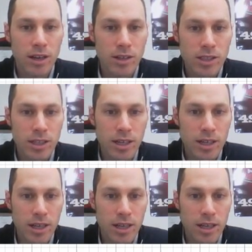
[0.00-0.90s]
There's an
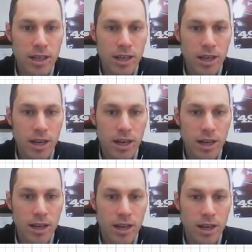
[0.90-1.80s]
uh,
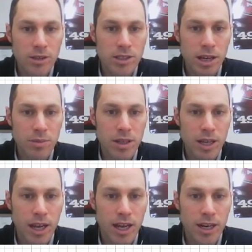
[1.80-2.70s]
intercept
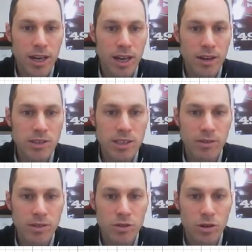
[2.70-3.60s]
at negative
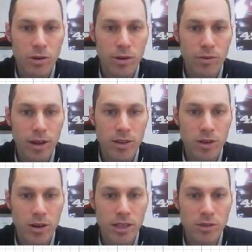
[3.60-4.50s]
7, so I reflect
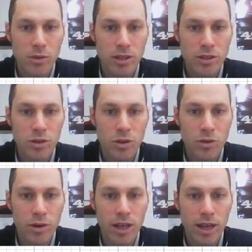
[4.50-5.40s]
across one, two,
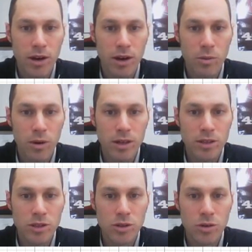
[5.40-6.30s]
three. count one,
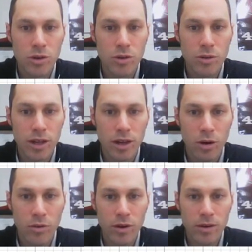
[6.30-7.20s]
two, three
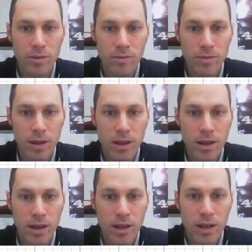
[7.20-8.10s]
over
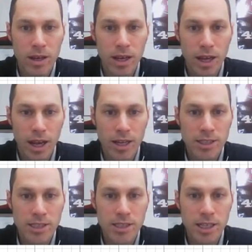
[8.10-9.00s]
at
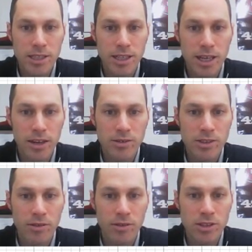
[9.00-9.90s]
6, negative
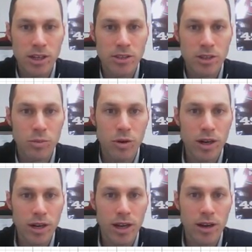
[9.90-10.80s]
7 is also a
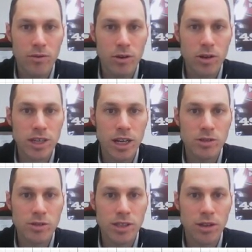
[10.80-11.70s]
point, and our
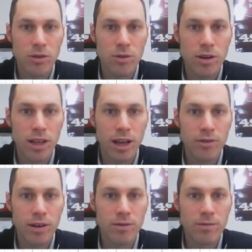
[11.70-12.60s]
vertex was at 3,
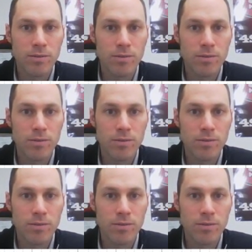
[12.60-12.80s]
11.